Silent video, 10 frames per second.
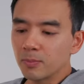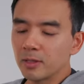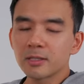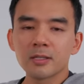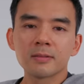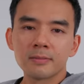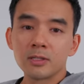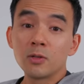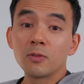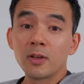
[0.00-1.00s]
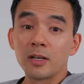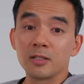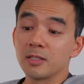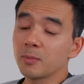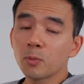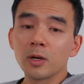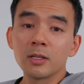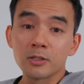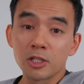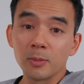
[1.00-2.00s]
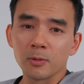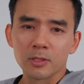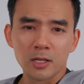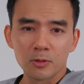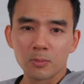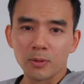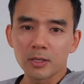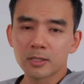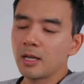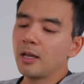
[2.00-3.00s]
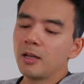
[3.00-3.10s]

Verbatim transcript: but this has two advantages. Number one, it's cheaper, it's 100 bucks.